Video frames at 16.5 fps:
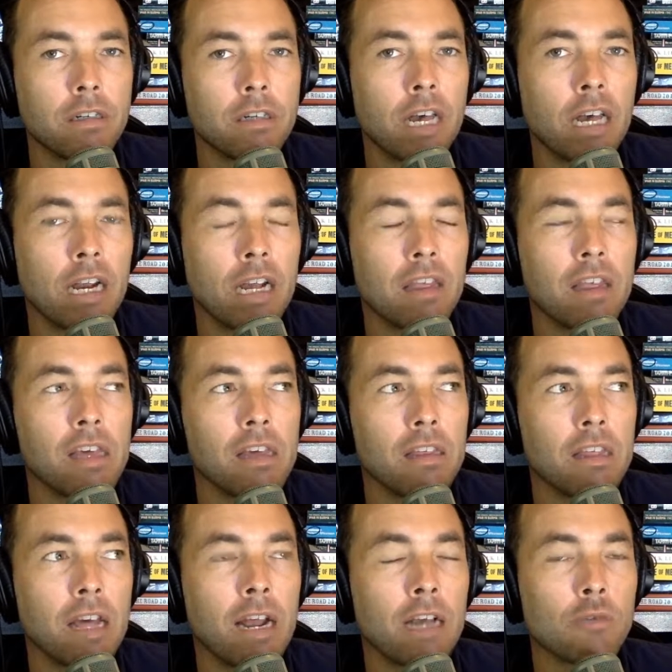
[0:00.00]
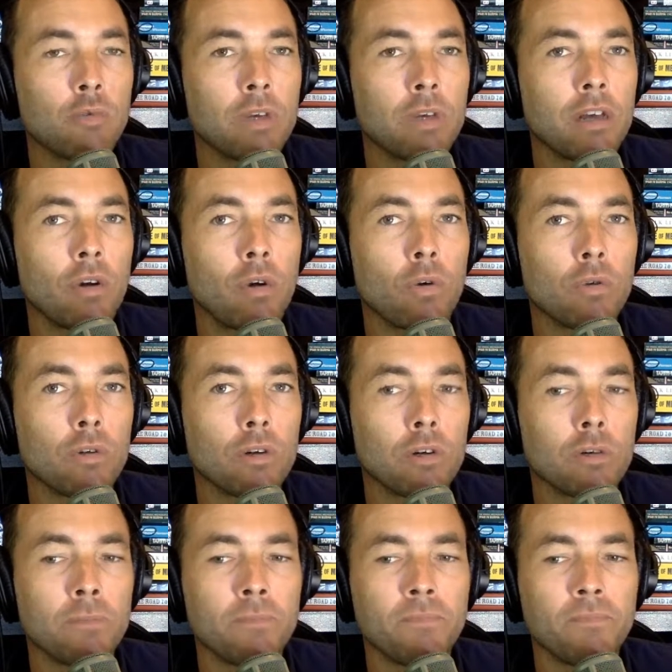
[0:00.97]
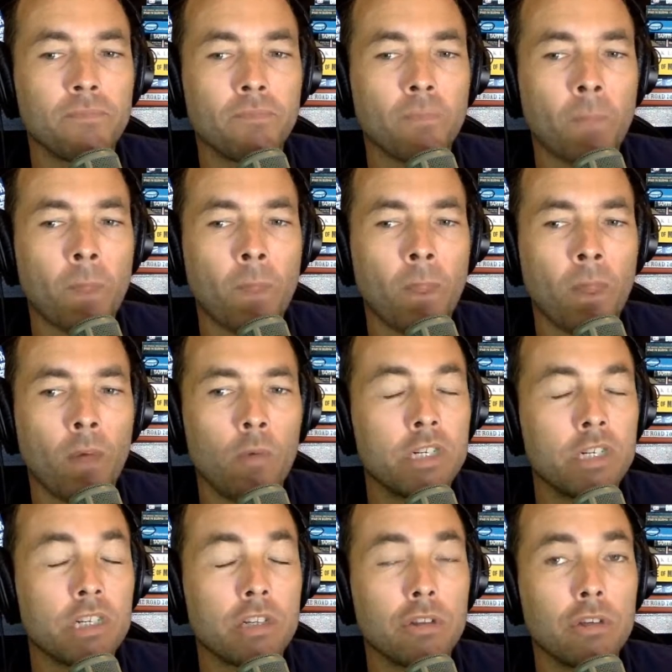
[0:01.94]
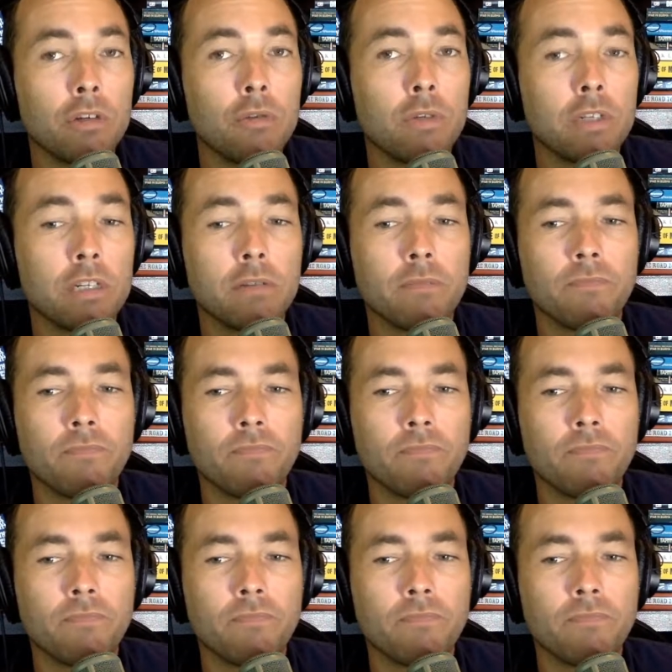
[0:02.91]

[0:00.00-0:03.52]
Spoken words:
And I think that as we get older, we just lose it.